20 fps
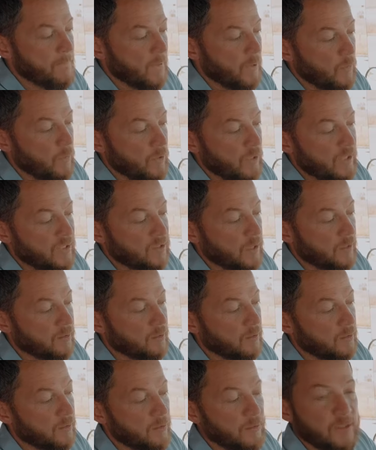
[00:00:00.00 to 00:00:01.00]
When you start to
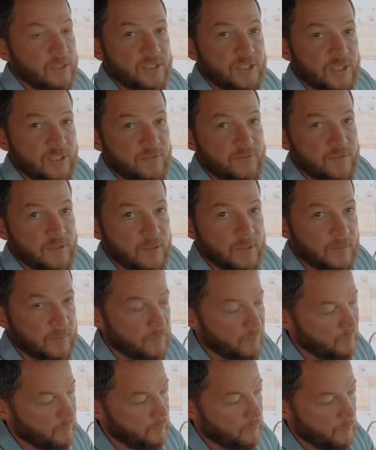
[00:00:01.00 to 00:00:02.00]
learn to shift,
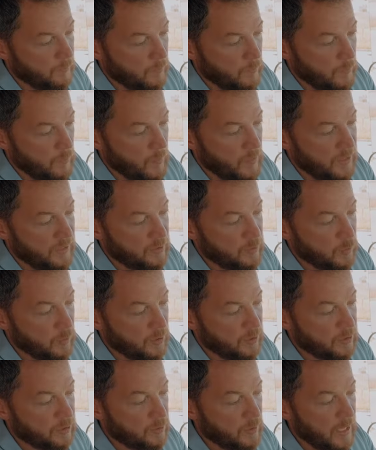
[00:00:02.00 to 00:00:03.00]
this
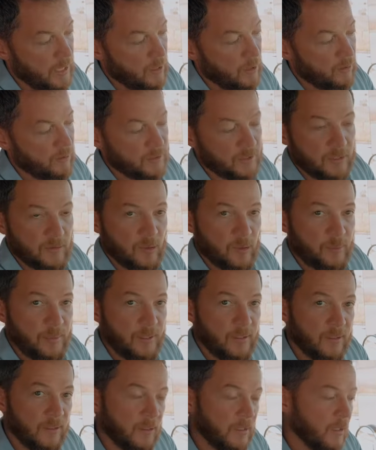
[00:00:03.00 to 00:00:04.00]
works great also up
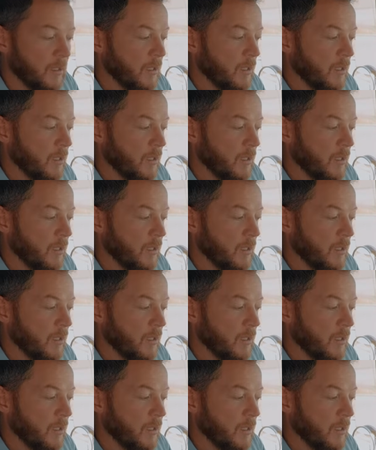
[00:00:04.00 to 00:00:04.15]
here,